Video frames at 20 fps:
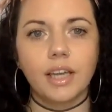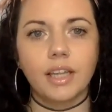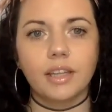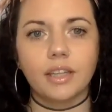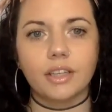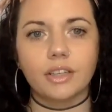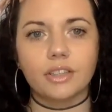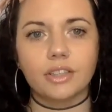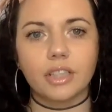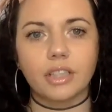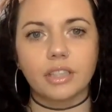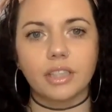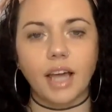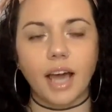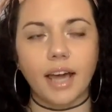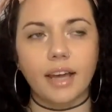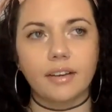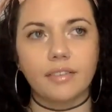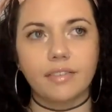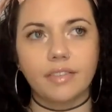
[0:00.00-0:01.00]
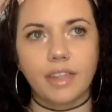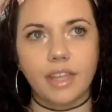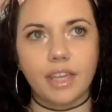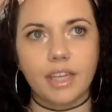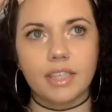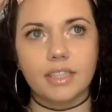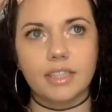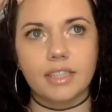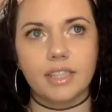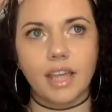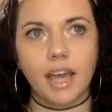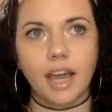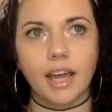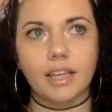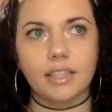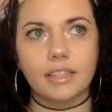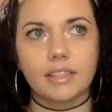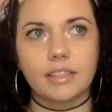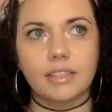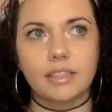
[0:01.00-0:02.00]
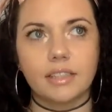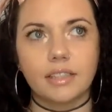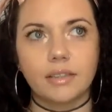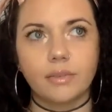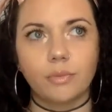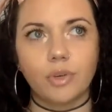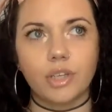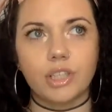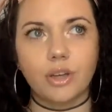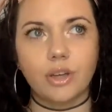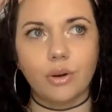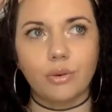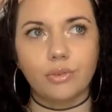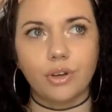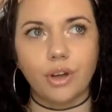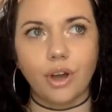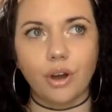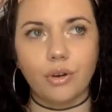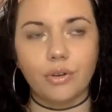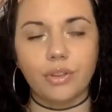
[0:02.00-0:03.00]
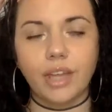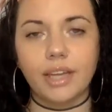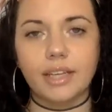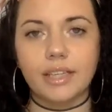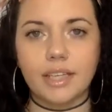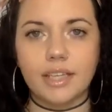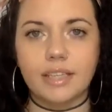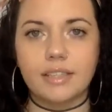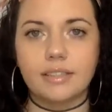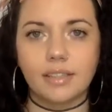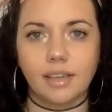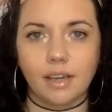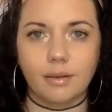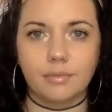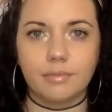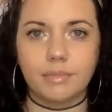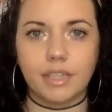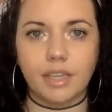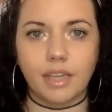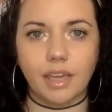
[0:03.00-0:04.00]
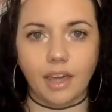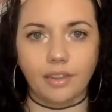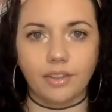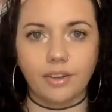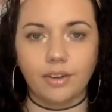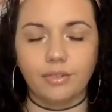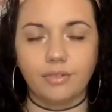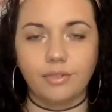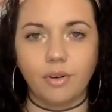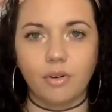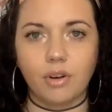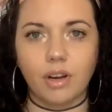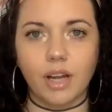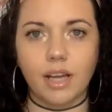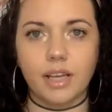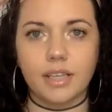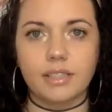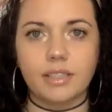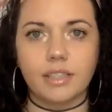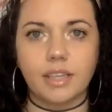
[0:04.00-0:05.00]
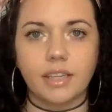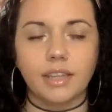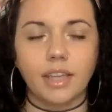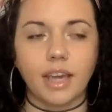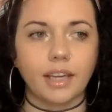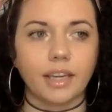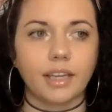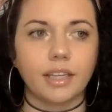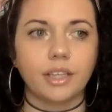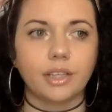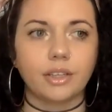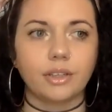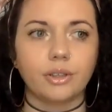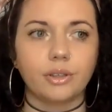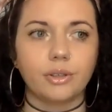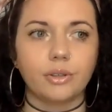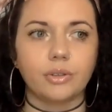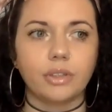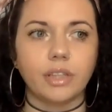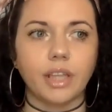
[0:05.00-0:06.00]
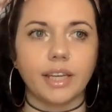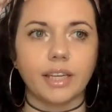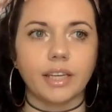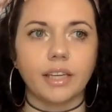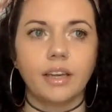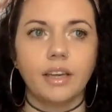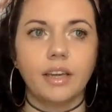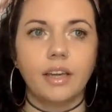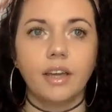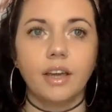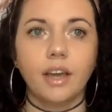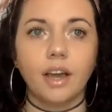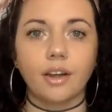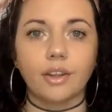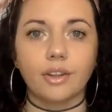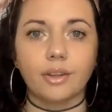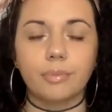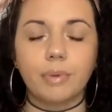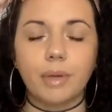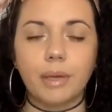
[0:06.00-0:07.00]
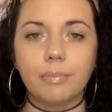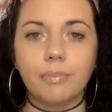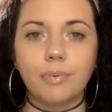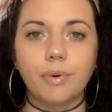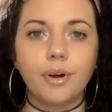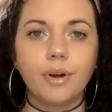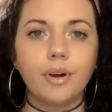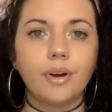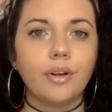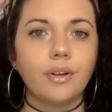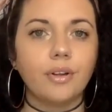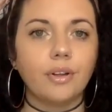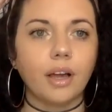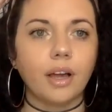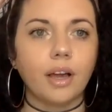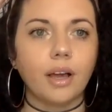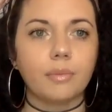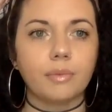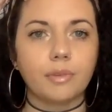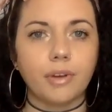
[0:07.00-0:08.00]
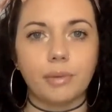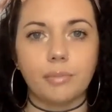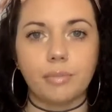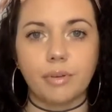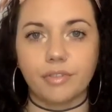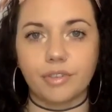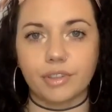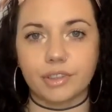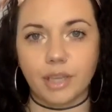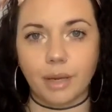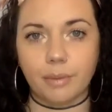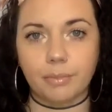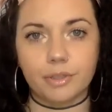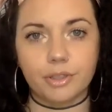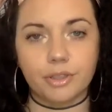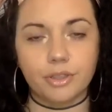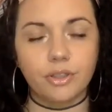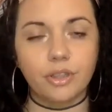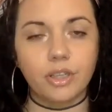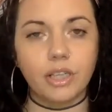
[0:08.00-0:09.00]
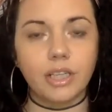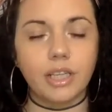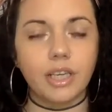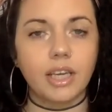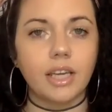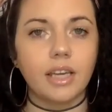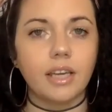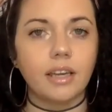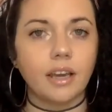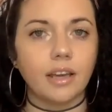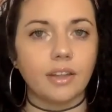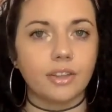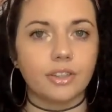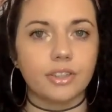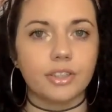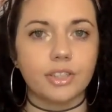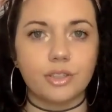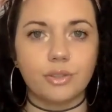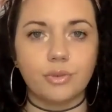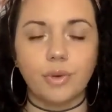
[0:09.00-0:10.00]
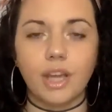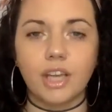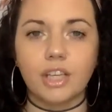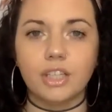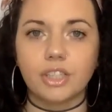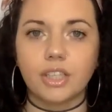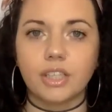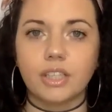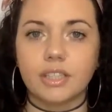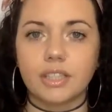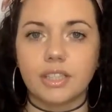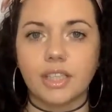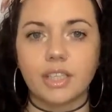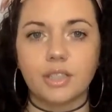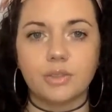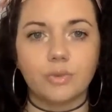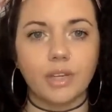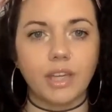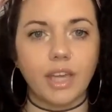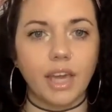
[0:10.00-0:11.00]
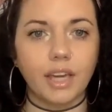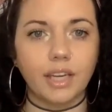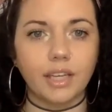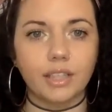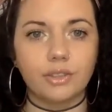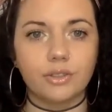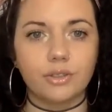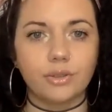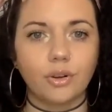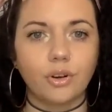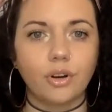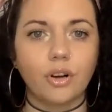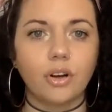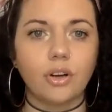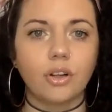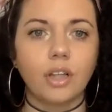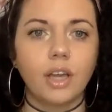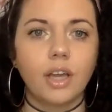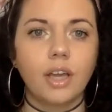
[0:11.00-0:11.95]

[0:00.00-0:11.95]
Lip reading: there's a lot of things that we don't know that need to come together for us. And that can include like other people, or imperfect opportunity, other situations, things we can't control.